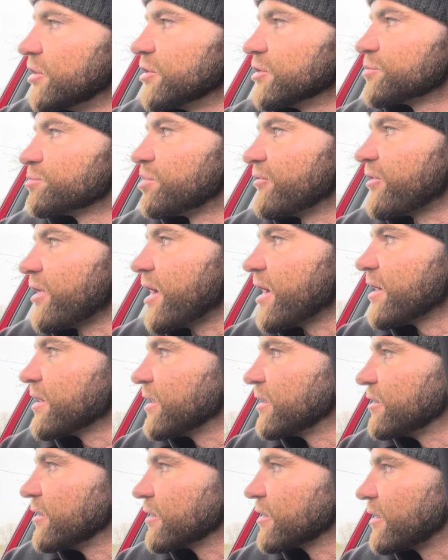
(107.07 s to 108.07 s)

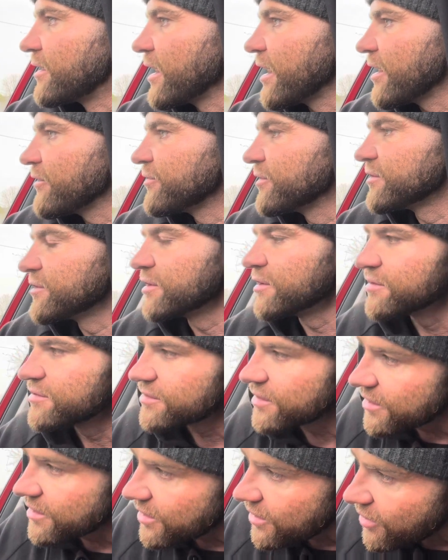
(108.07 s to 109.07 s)
providing your gaffers and your
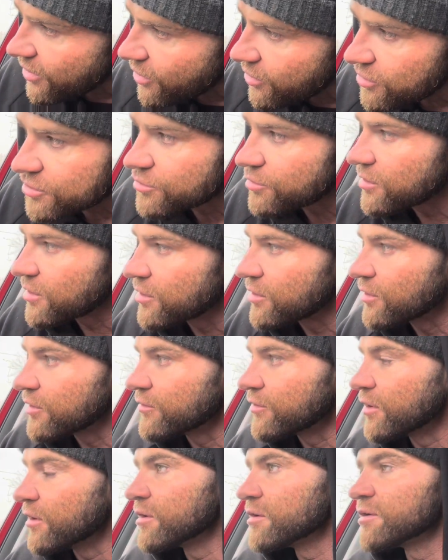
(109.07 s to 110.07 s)
CEOs with
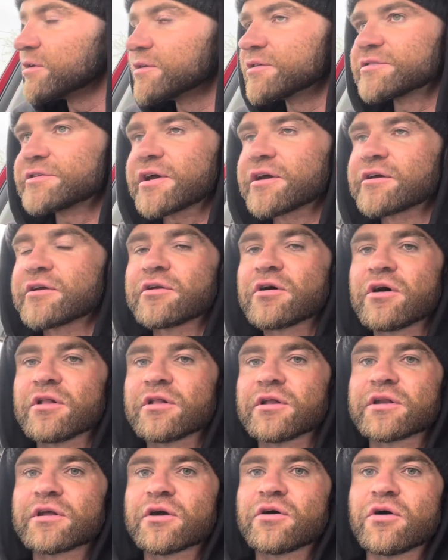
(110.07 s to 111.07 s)
another second
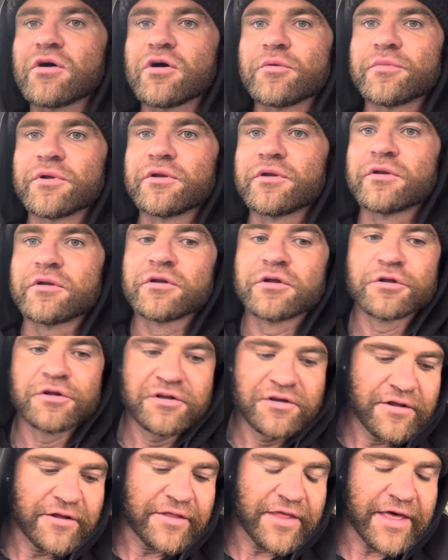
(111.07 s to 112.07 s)
holiday home, and
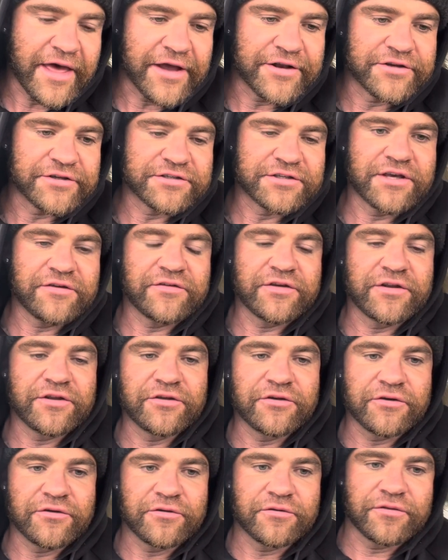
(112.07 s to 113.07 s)
they're just giving
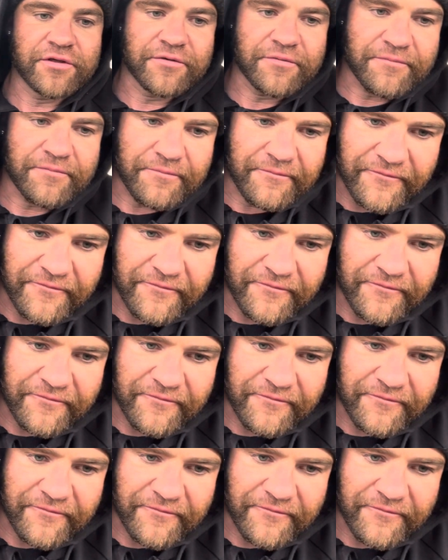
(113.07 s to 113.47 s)
you the